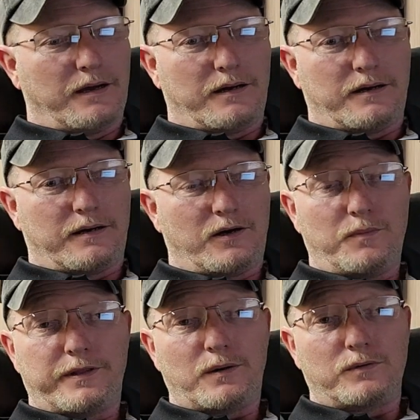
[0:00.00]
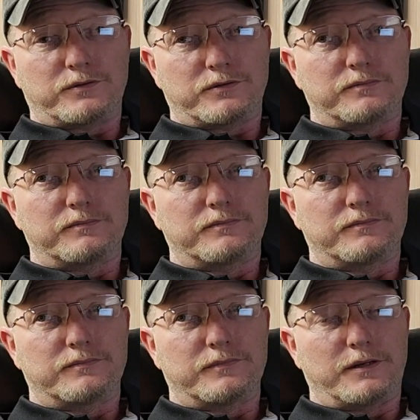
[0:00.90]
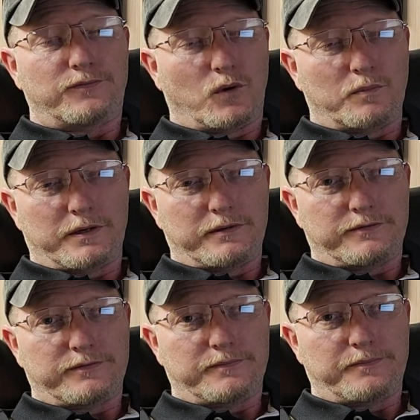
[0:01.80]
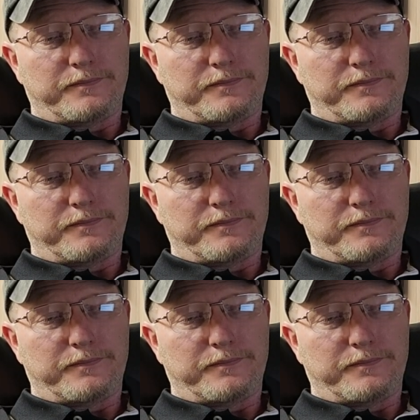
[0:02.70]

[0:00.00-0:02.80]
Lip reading: I hope that was informative.